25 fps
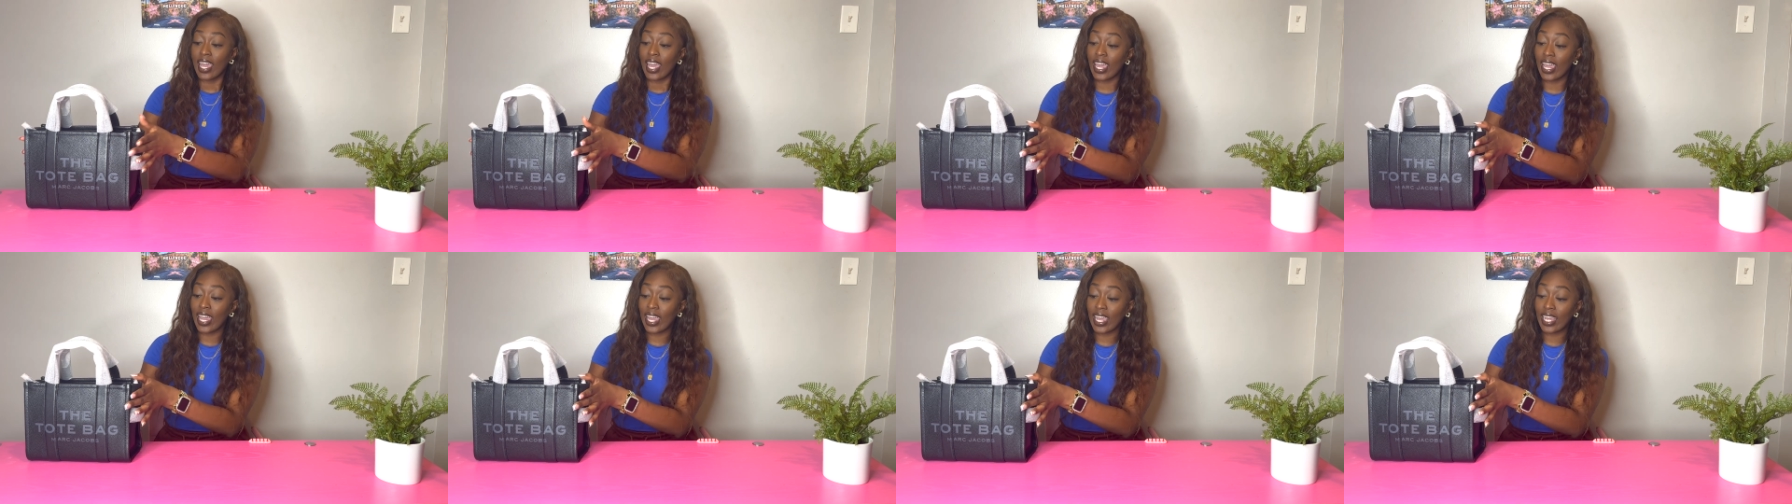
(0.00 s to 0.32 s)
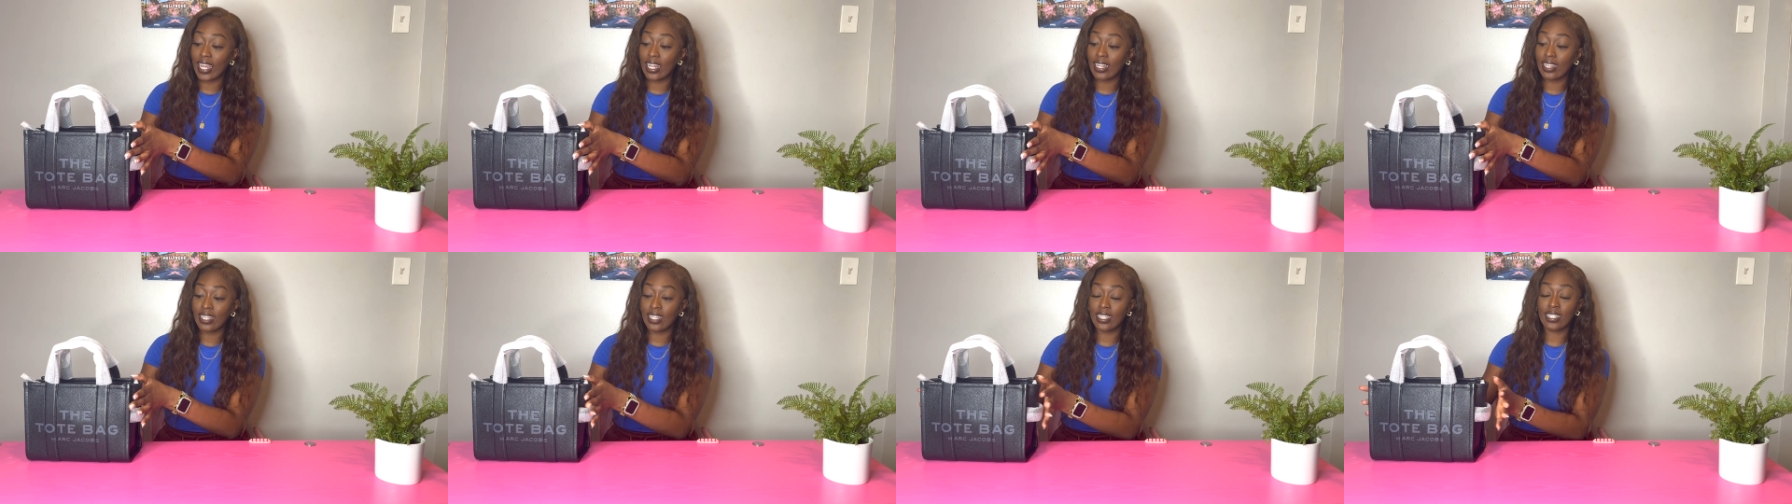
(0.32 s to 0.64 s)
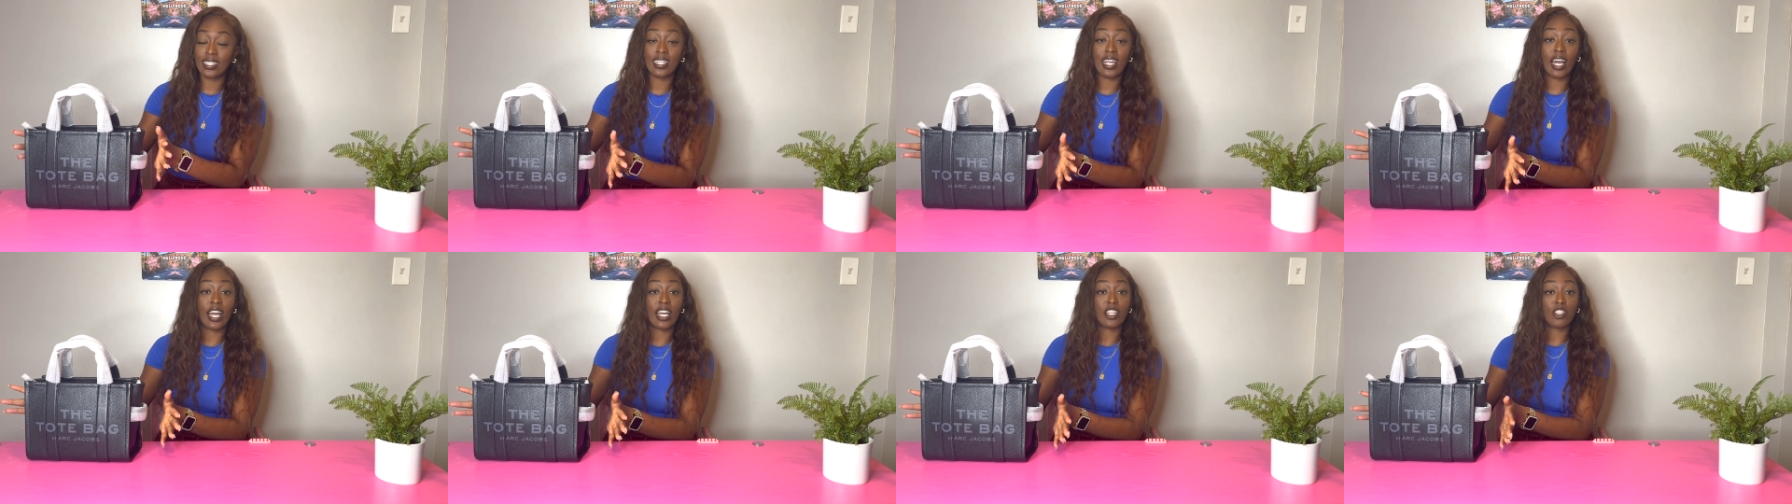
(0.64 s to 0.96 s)
in the
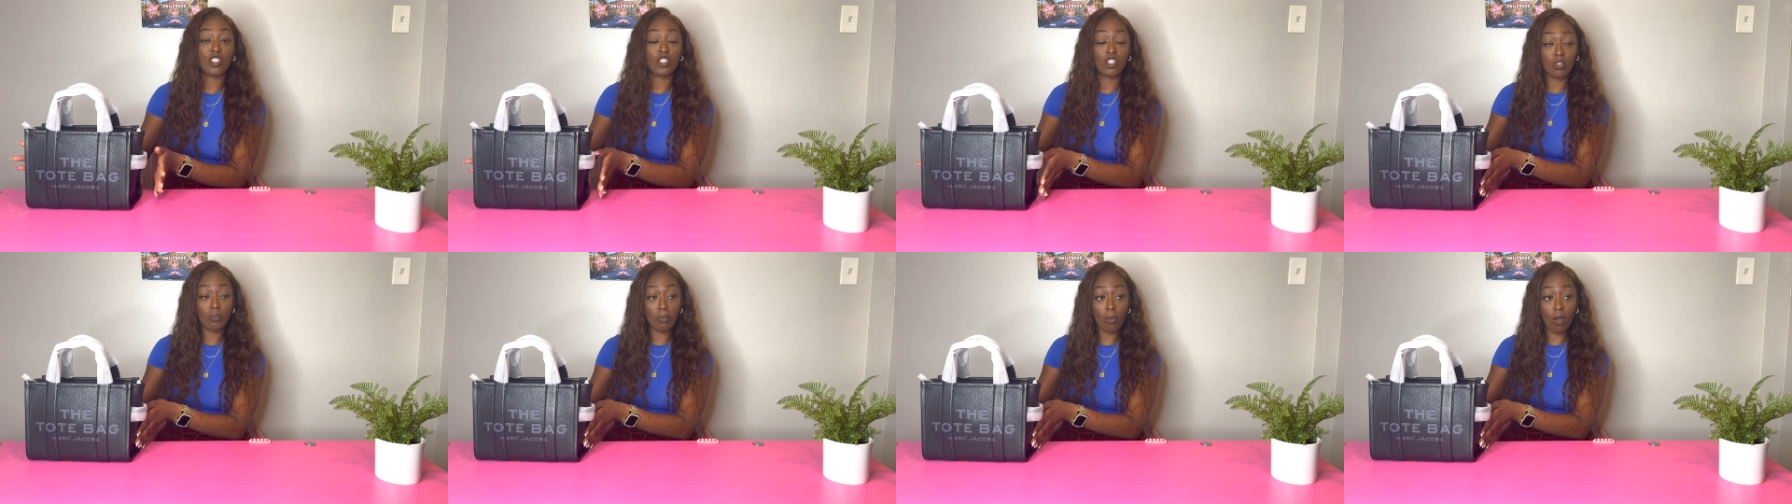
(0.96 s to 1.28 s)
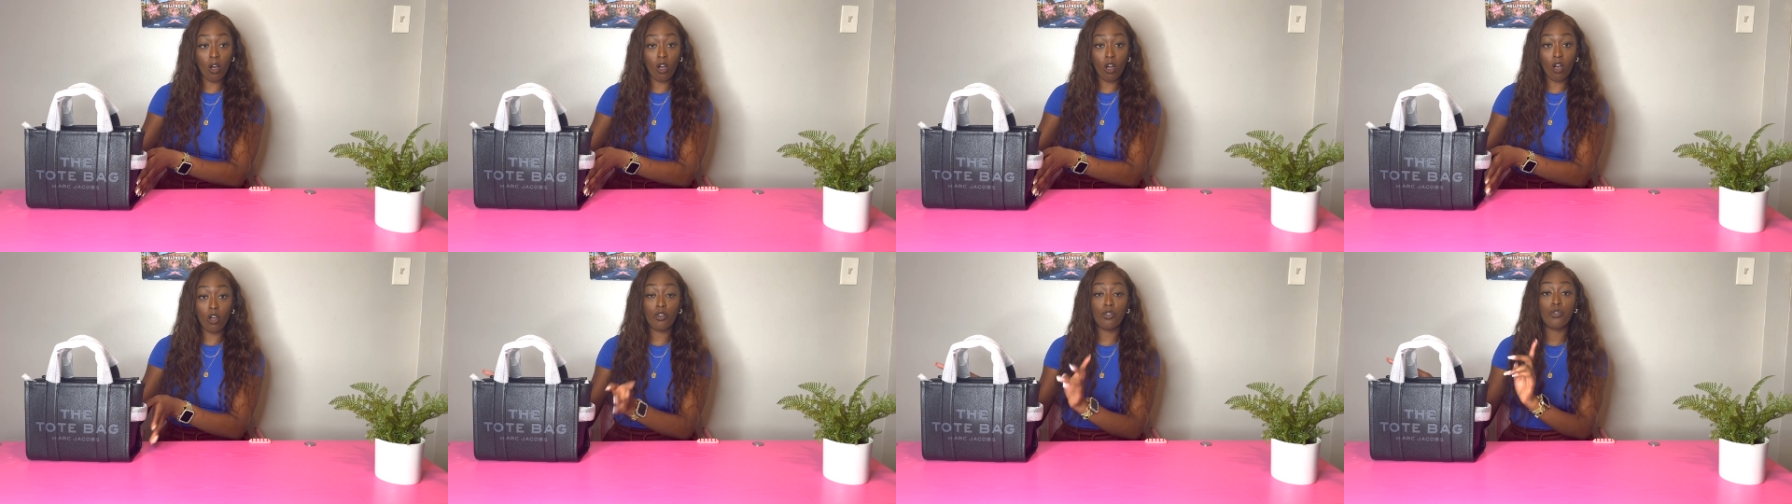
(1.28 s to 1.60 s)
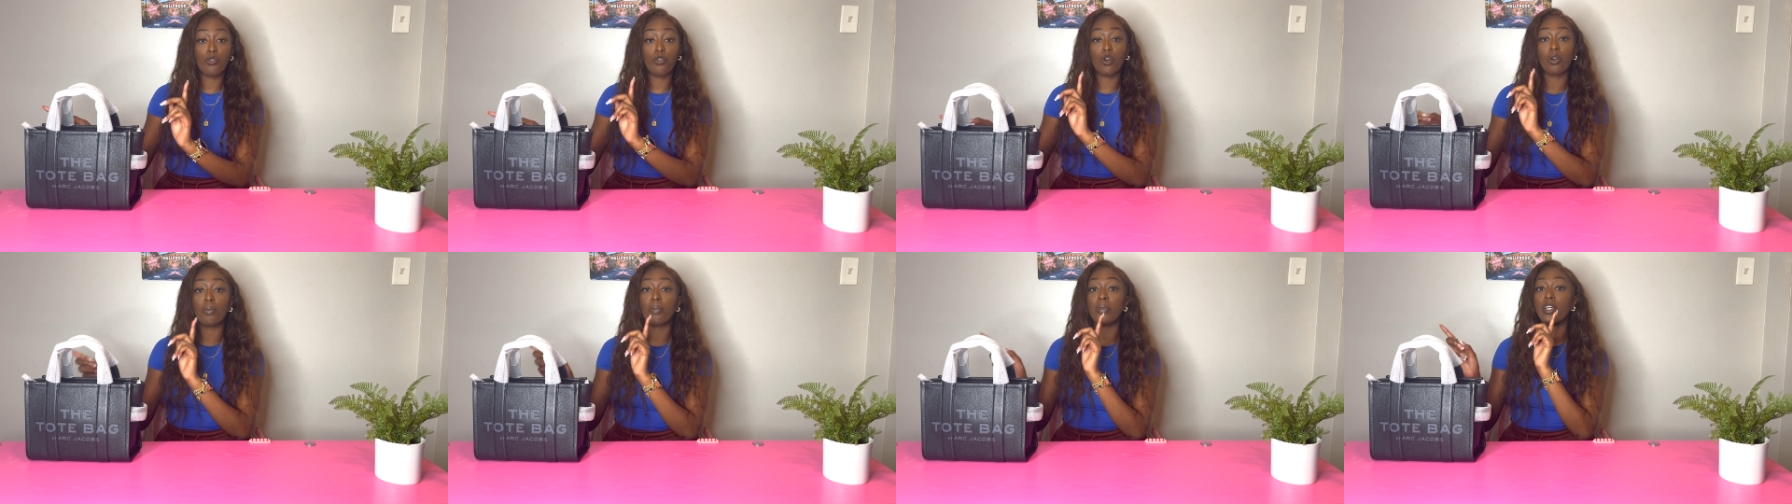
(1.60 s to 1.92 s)
size small,
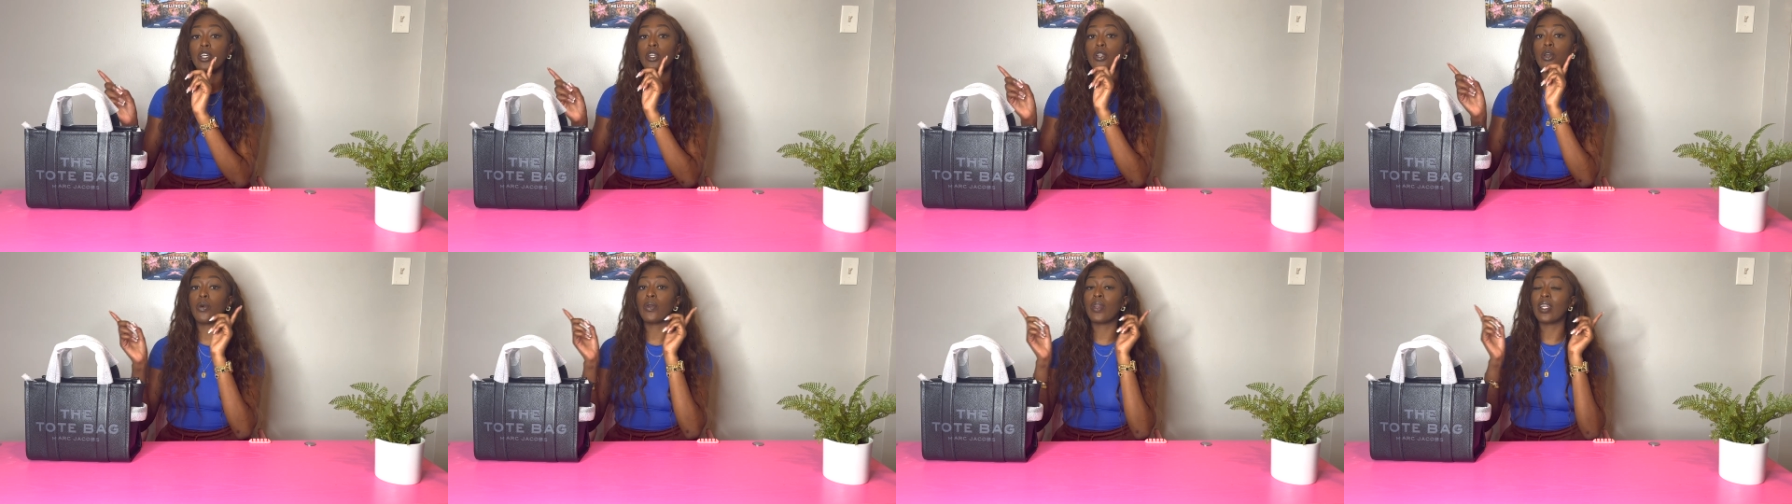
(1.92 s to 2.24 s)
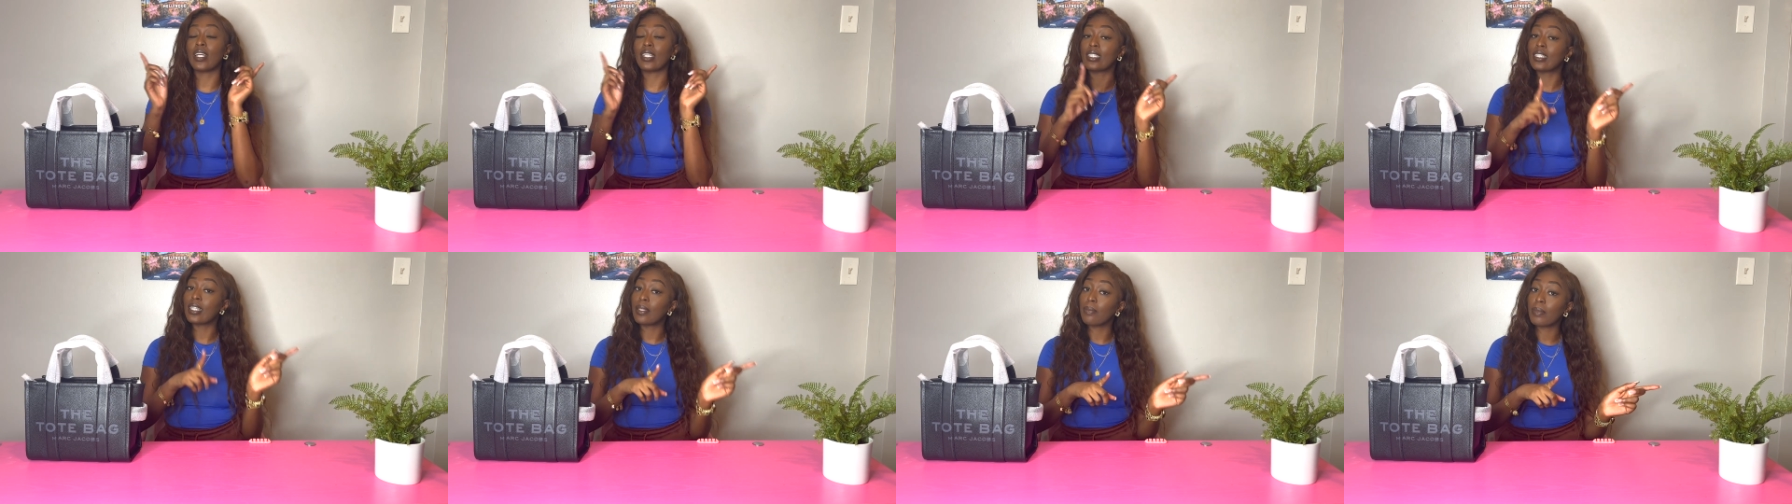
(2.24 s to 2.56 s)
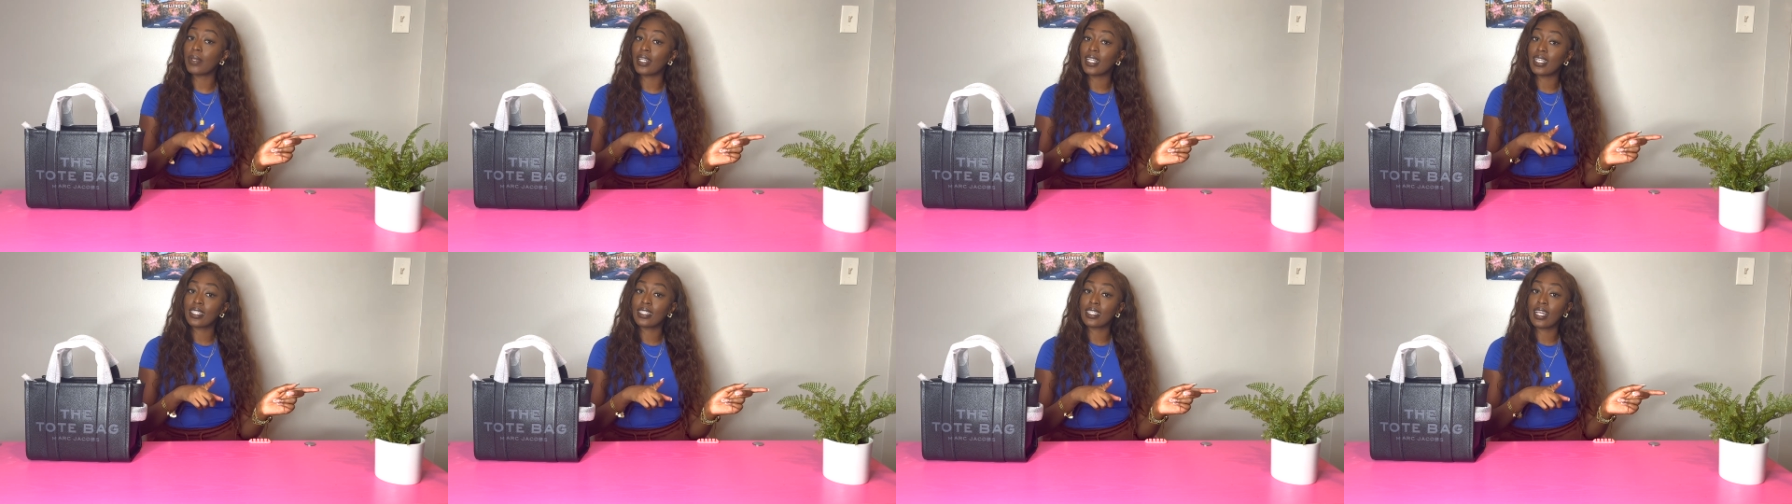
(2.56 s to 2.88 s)
formerly known as the
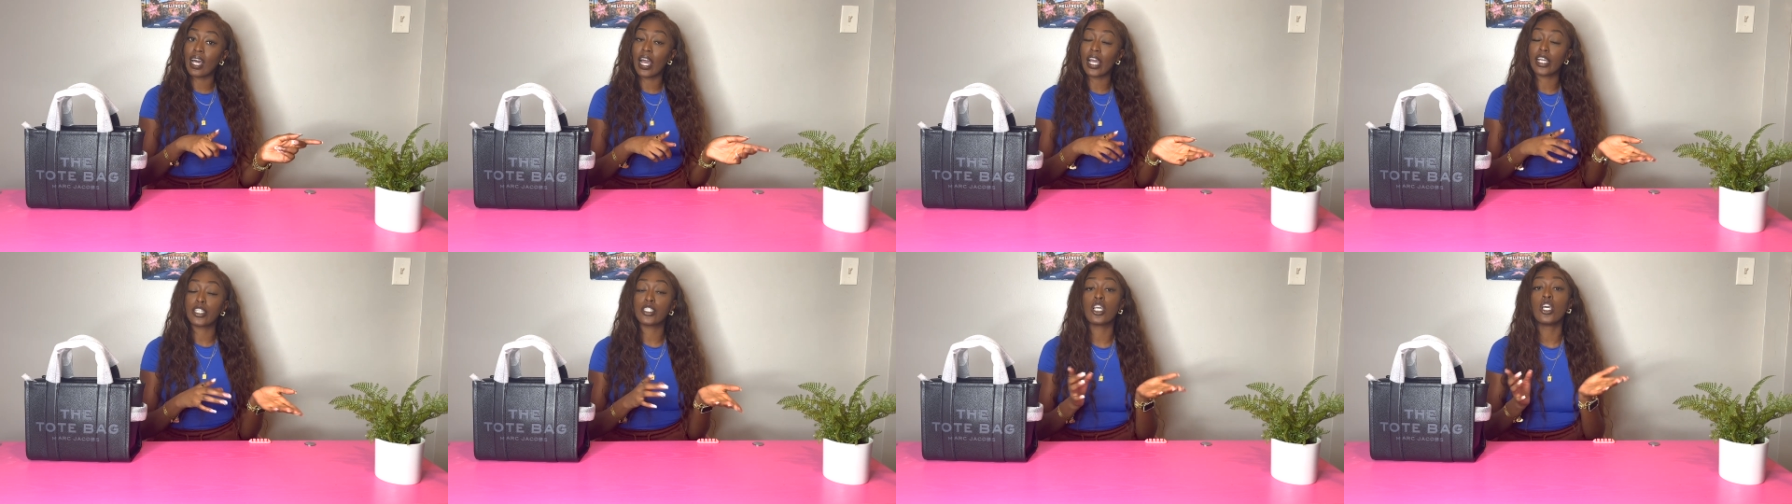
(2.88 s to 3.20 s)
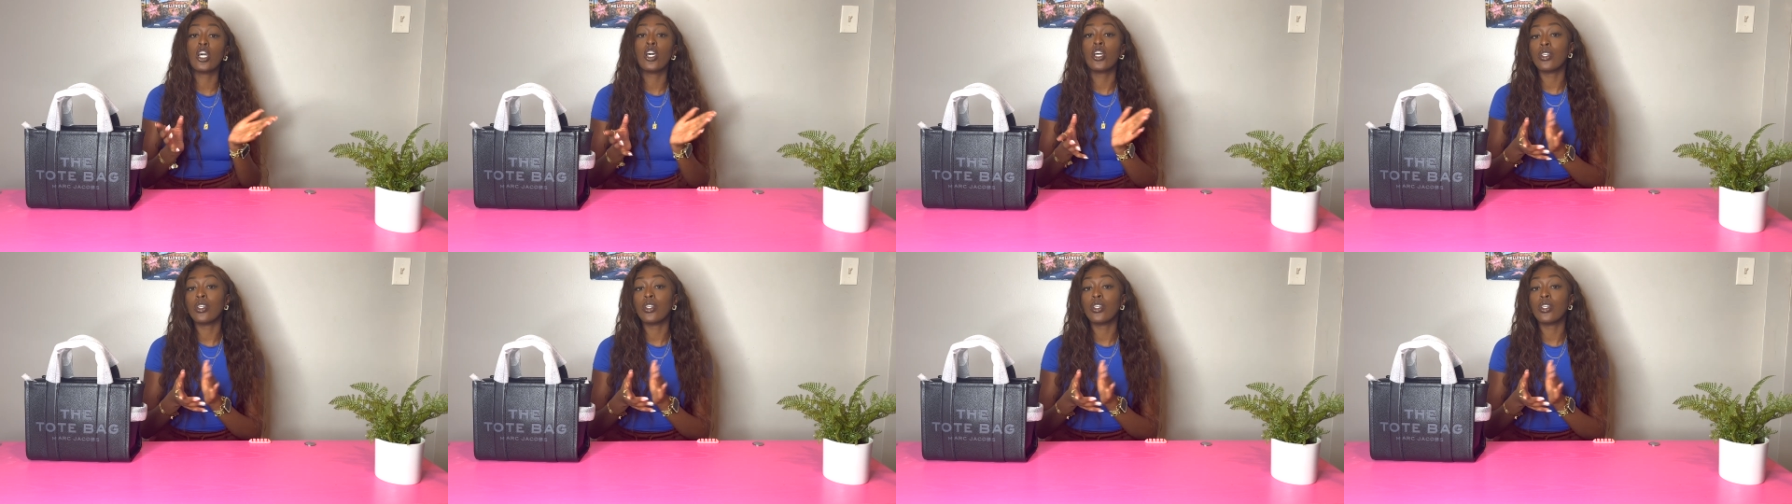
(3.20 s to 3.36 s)
mini size.